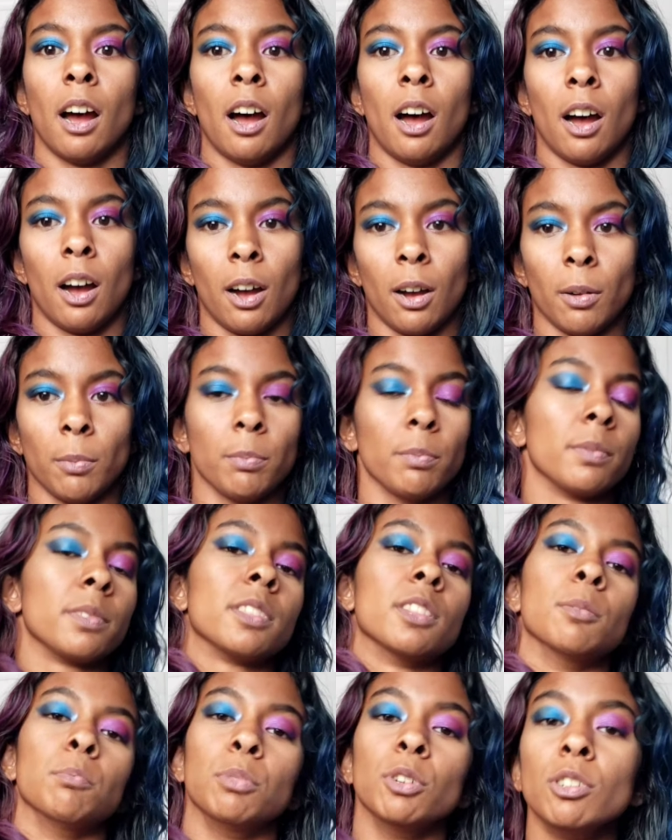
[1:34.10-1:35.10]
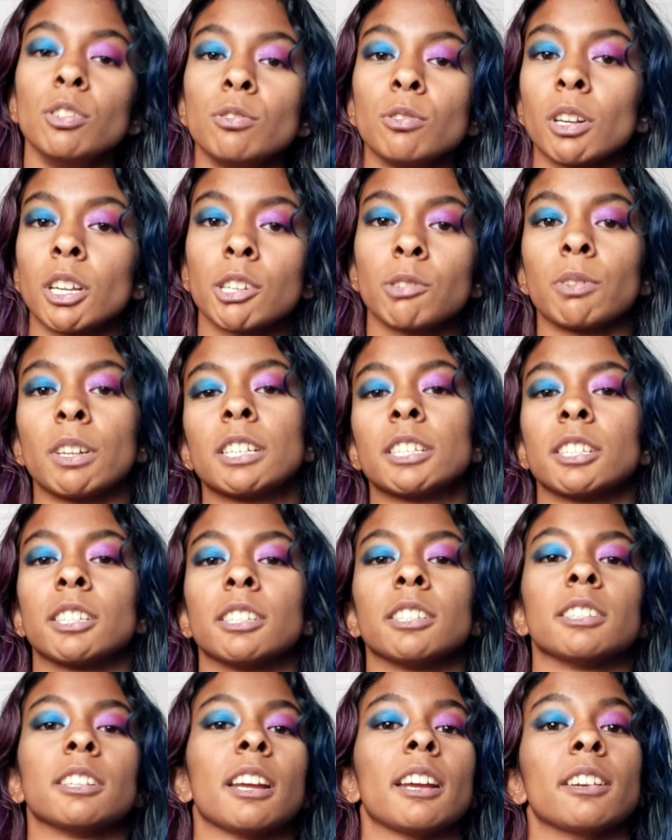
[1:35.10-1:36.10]
The boot is really
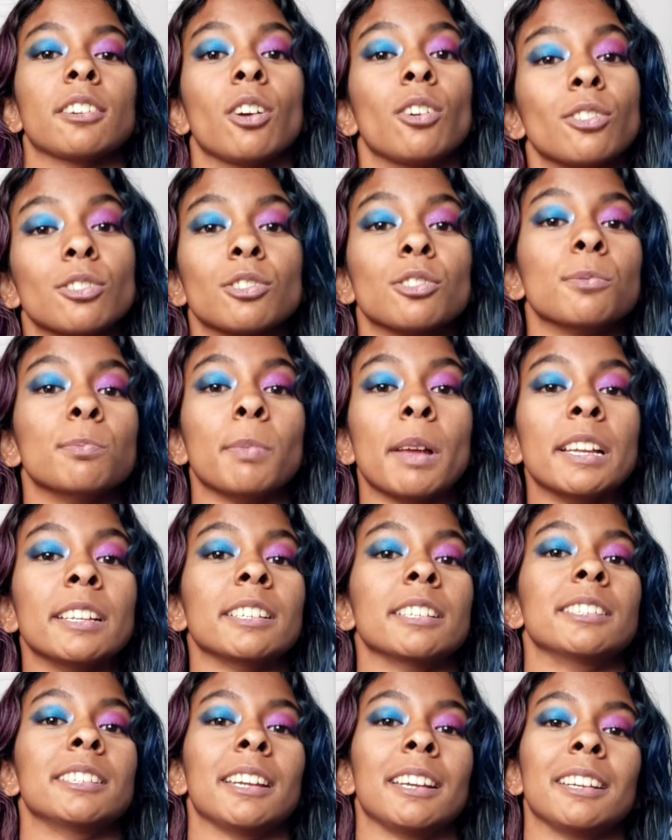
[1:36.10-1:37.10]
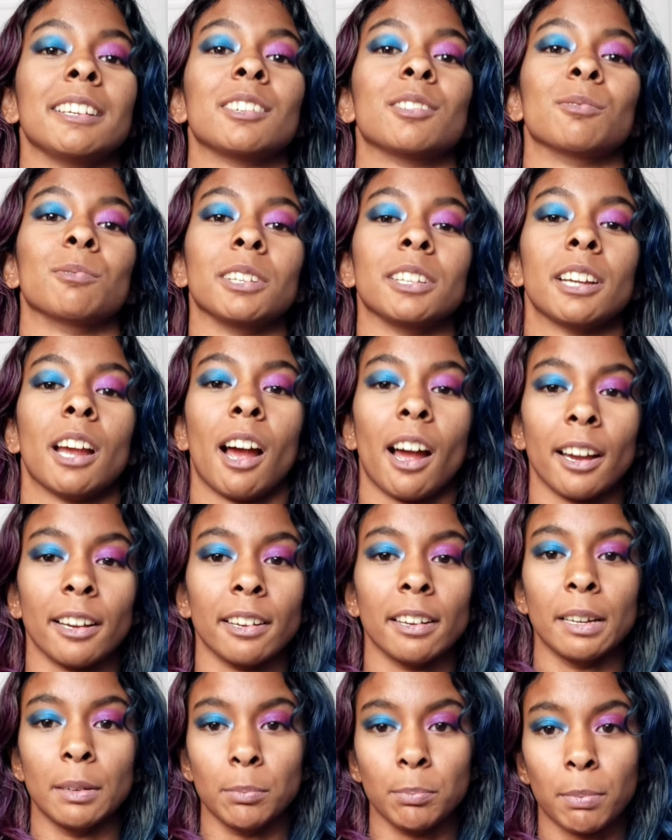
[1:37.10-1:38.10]
rigid and also meant to take really high
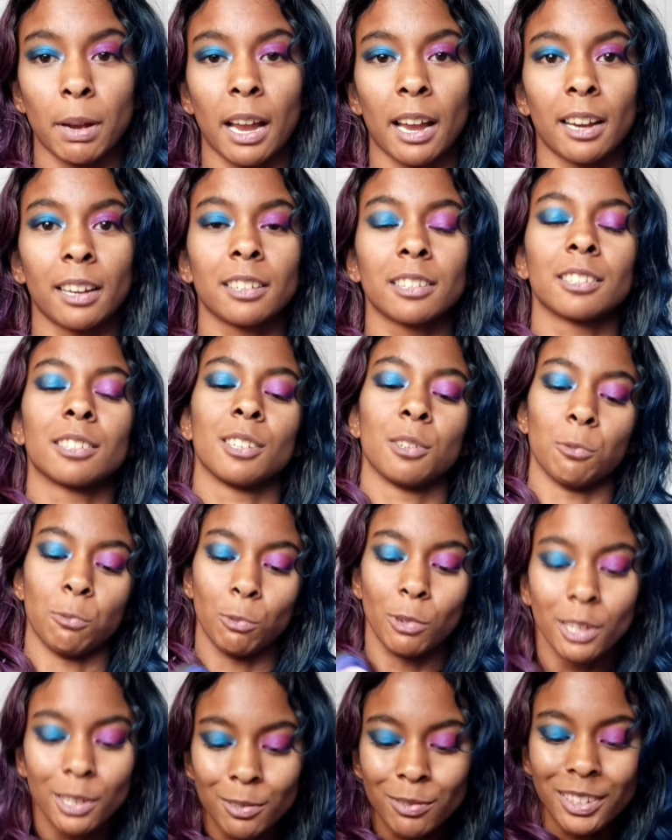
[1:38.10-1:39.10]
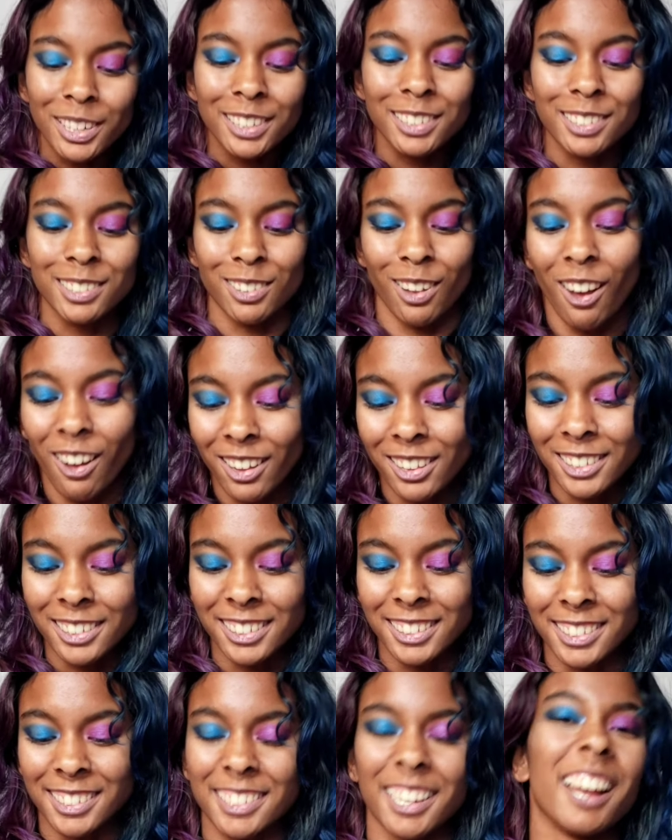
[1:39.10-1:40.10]
impacts. With my
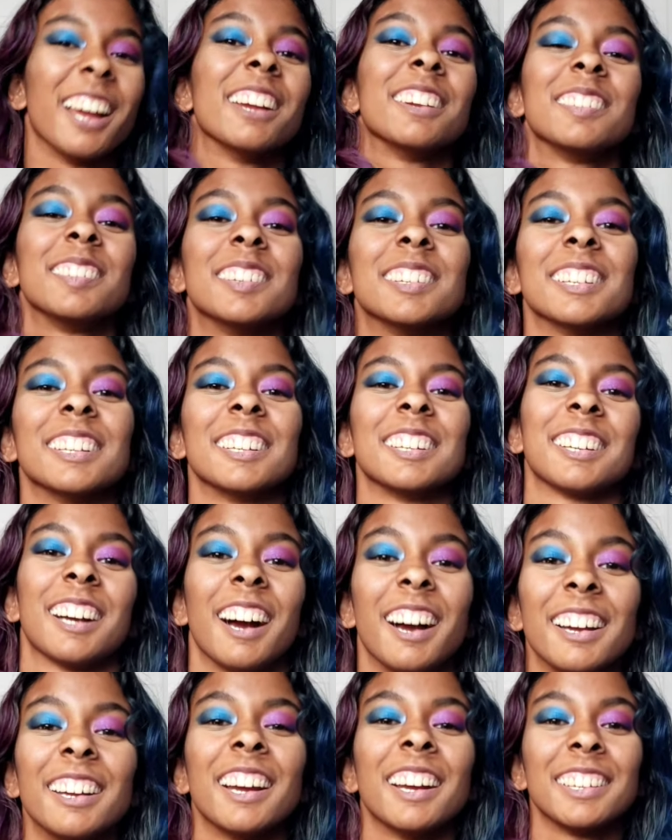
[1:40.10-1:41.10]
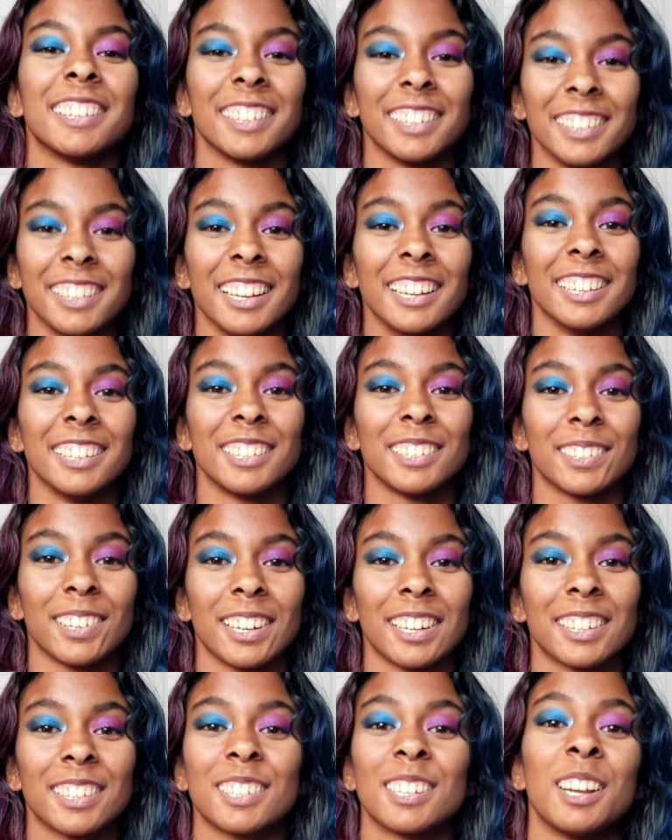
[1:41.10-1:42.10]
lollies, I feel like I have to land
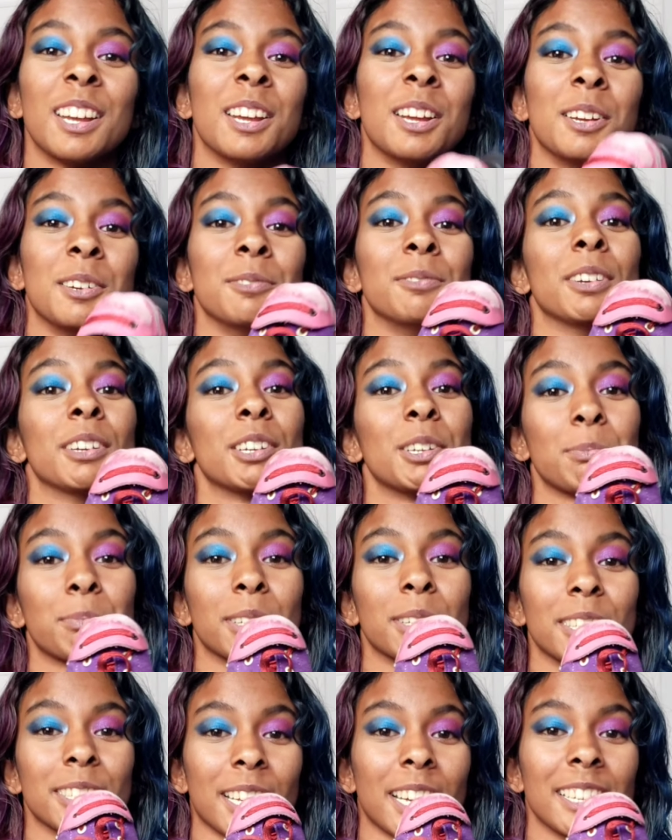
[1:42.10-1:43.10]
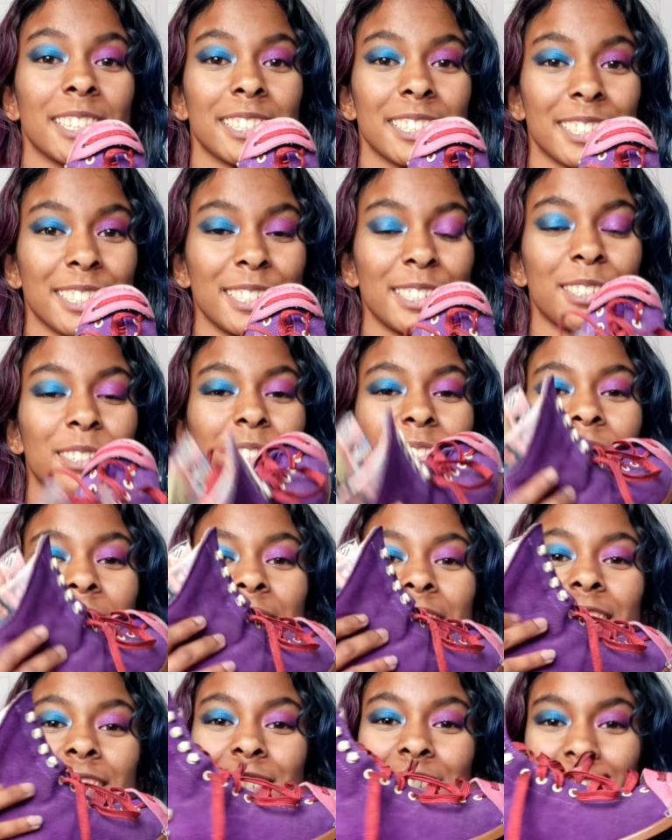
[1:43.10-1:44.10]
tricks very precisely or my
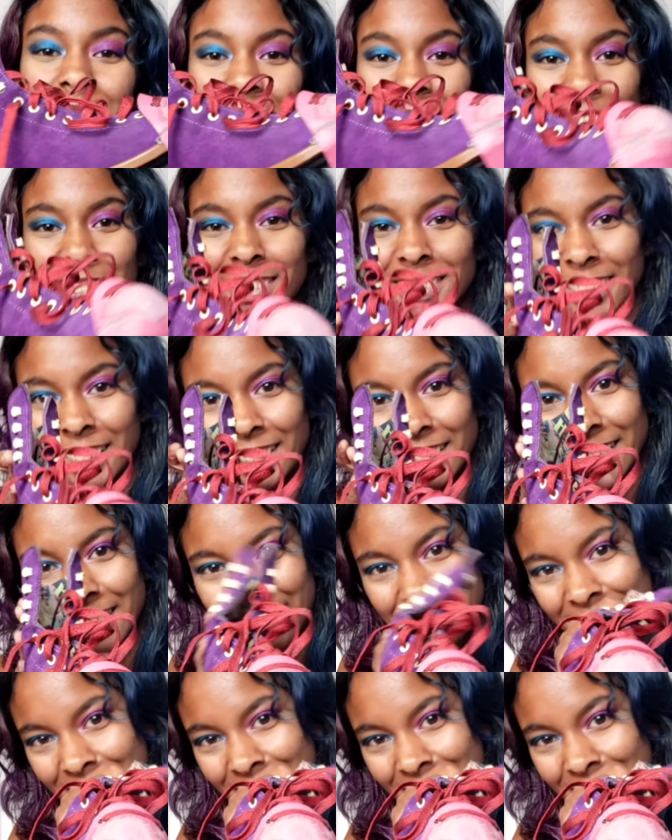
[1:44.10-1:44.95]
ankle just goes like